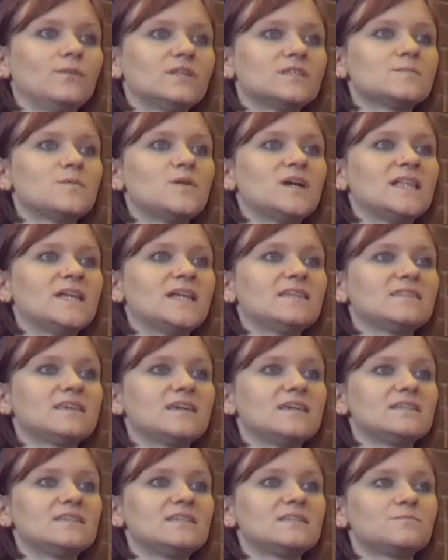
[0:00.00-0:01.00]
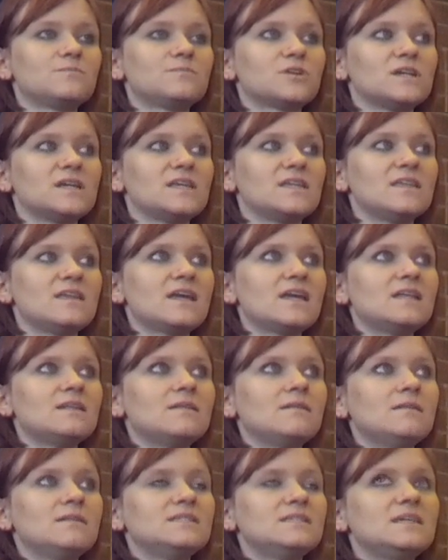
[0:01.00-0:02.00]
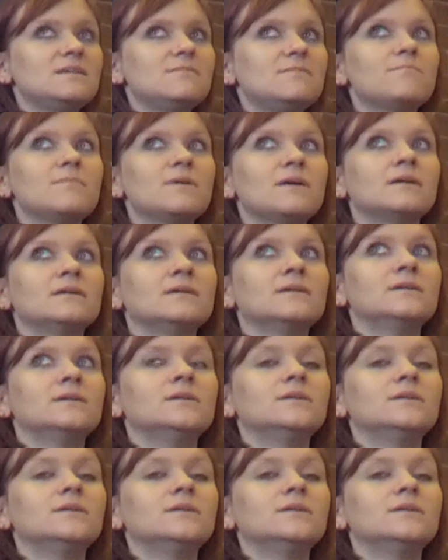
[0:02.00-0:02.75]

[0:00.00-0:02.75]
Once more like this, breathing in deep